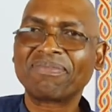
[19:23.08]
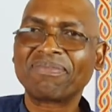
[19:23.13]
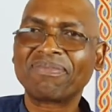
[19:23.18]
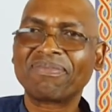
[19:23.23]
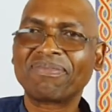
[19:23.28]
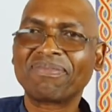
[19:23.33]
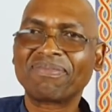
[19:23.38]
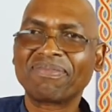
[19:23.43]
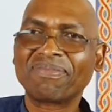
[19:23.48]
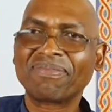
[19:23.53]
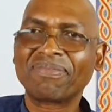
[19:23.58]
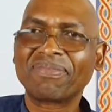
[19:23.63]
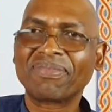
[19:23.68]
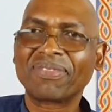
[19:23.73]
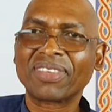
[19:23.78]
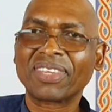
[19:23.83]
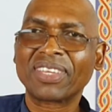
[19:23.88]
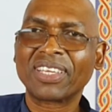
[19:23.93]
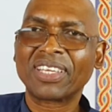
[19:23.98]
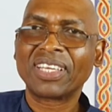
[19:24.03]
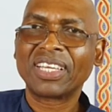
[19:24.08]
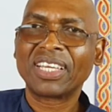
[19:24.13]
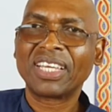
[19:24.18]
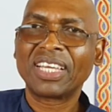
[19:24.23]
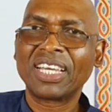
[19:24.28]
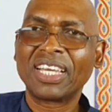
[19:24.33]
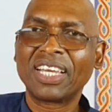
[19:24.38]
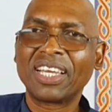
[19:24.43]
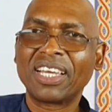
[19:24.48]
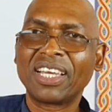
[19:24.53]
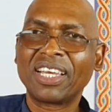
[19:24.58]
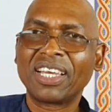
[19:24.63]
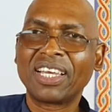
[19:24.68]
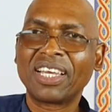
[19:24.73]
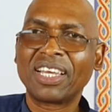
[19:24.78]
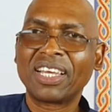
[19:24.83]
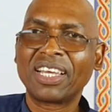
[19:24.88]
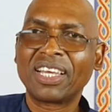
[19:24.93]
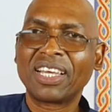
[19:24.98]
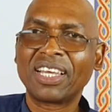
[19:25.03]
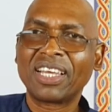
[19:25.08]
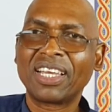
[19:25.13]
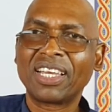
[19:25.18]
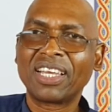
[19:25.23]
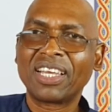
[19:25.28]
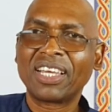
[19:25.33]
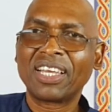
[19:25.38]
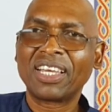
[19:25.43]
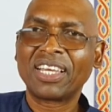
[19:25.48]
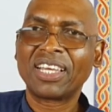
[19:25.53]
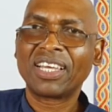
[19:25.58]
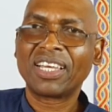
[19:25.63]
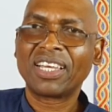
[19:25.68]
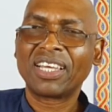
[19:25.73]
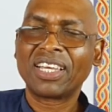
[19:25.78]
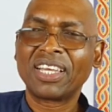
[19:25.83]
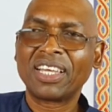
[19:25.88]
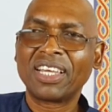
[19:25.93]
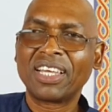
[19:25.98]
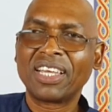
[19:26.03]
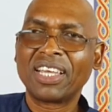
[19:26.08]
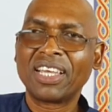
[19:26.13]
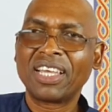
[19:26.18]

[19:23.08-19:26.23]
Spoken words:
Nobody speaks.